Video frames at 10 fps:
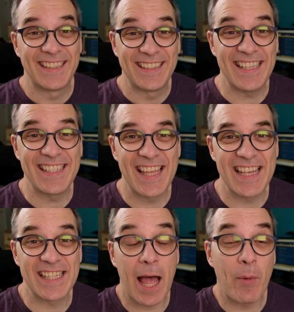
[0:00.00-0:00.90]
These
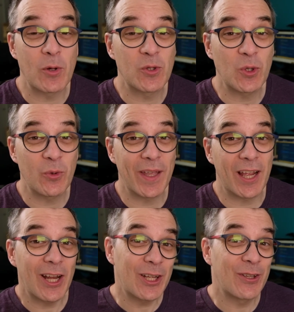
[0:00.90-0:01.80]
days, I'm also doing
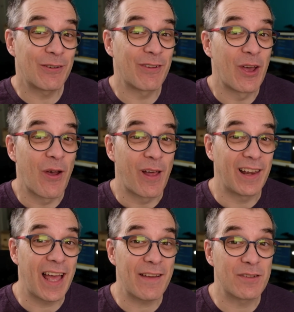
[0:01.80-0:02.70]
a lot of
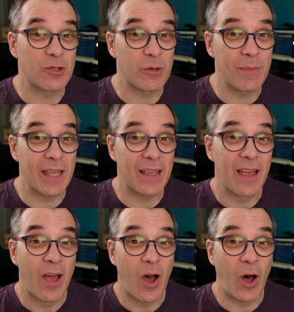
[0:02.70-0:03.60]
live streaming
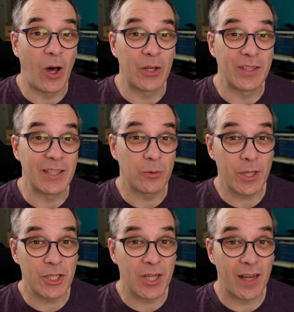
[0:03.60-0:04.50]
on the
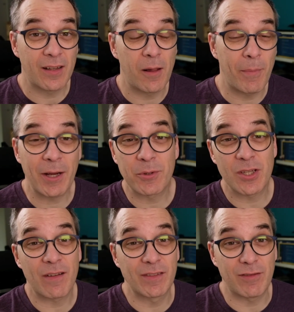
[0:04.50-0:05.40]
Twitch channel
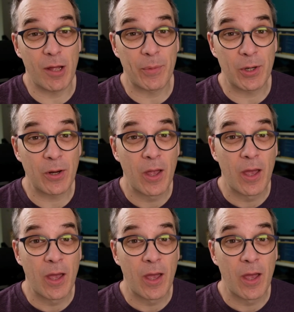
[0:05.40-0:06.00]
Microsoft Developer,